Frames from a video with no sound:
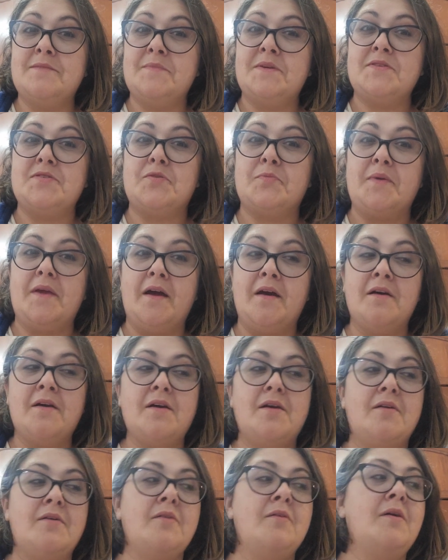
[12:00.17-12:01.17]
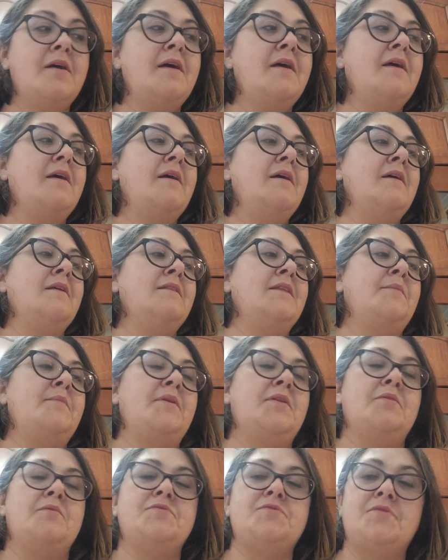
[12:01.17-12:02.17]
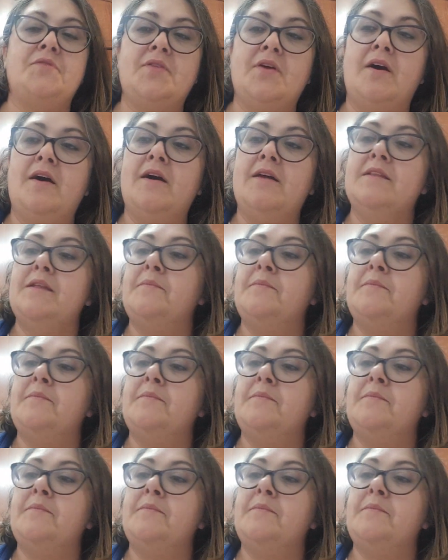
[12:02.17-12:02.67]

and Misterbianco. Let me know what you thought.